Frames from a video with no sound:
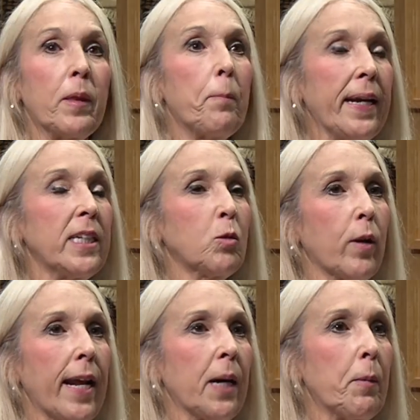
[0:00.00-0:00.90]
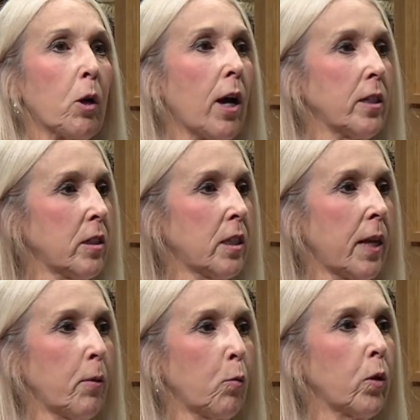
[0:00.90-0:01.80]
biggest one I come across is
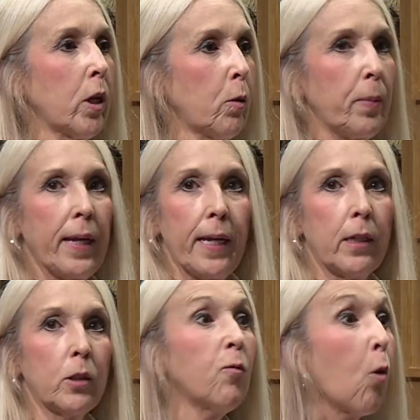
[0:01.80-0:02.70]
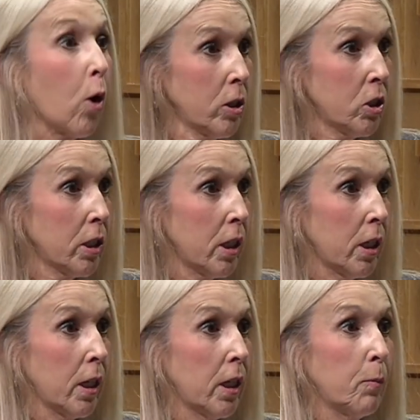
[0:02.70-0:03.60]
that, you know, being divorced.
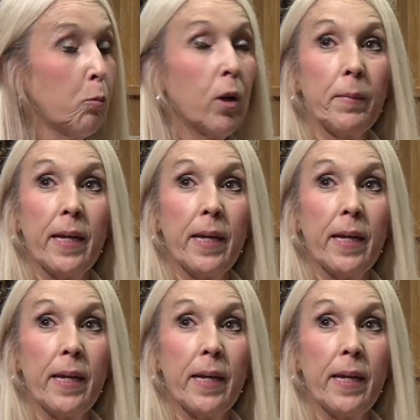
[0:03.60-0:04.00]
Okay. Put me